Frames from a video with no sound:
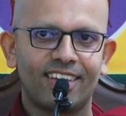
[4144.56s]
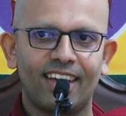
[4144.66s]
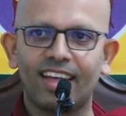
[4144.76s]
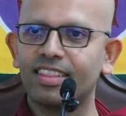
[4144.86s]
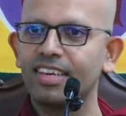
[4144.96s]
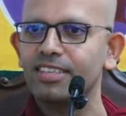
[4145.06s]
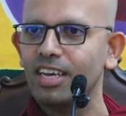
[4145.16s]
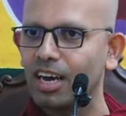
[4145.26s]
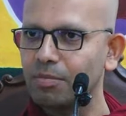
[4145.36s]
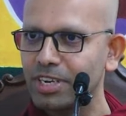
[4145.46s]
And these
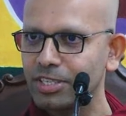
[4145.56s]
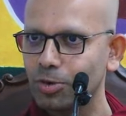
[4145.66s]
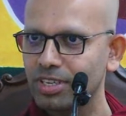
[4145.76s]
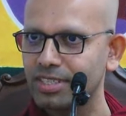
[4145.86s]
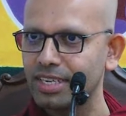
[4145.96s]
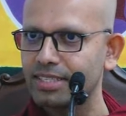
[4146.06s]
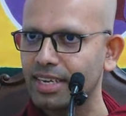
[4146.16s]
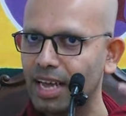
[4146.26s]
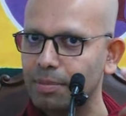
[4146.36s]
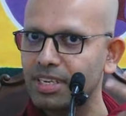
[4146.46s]
are unmeritorious deeds
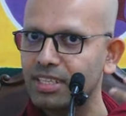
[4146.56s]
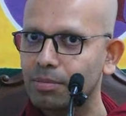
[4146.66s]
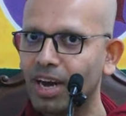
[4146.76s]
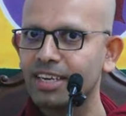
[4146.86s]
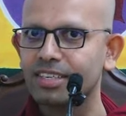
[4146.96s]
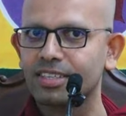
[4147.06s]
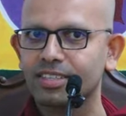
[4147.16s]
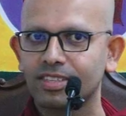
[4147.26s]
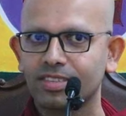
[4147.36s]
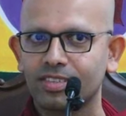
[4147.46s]
that happen in the mind.
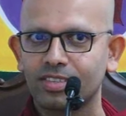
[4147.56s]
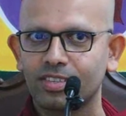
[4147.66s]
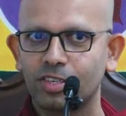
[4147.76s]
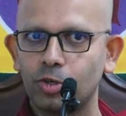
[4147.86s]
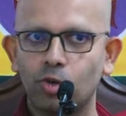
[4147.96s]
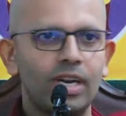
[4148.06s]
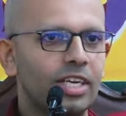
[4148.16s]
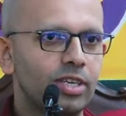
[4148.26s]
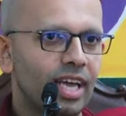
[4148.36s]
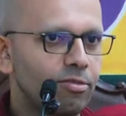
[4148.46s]
You don't
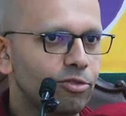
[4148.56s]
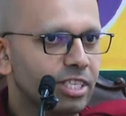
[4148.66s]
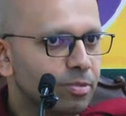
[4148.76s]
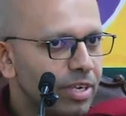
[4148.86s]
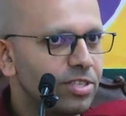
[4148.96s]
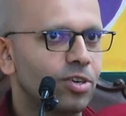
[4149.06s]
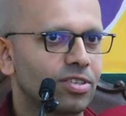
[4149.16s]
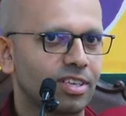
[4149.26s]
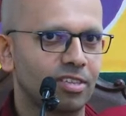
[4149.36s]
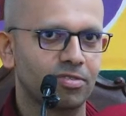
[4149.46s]
actually have to express
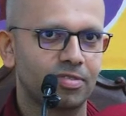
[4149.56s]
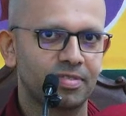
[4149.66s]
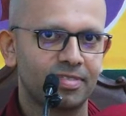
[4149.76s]
yourself.